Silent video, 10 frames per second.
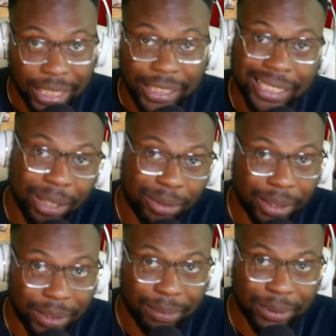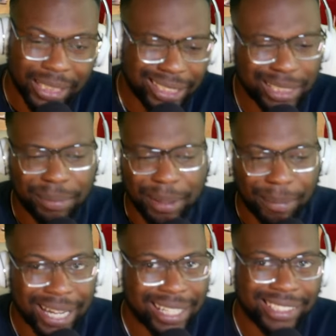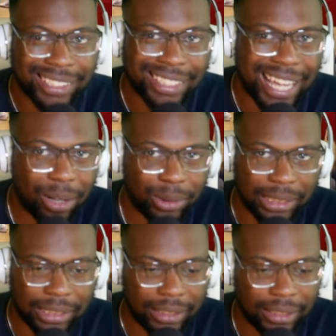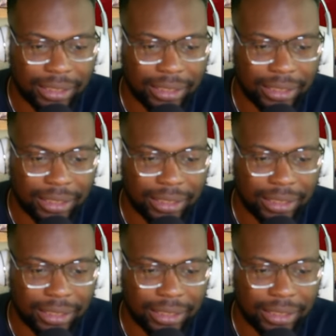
TO 30%. They should be up by a thousand.